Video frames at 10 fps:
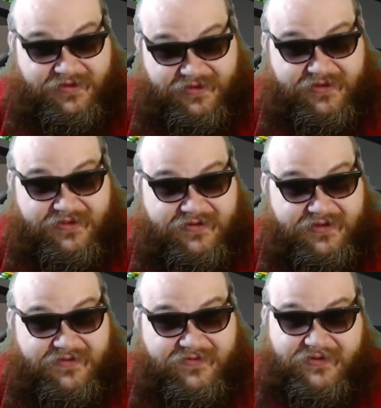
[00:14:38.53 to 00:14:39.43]
on
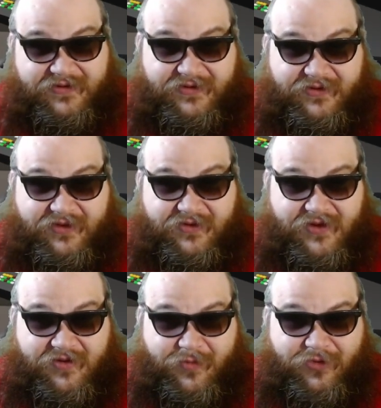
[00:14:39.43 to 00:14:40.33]
screen for
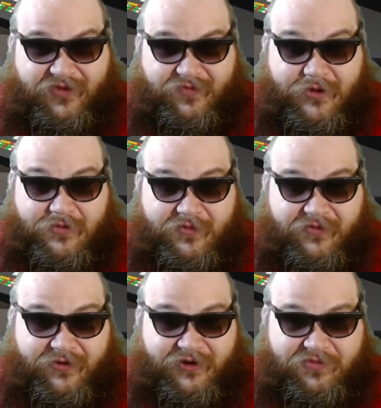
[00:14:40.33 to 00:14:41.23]
a brief moment
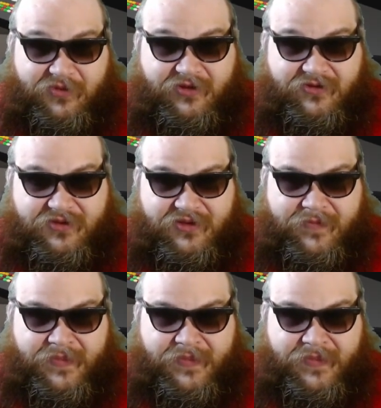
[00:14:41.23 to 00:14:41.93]
before it explodes,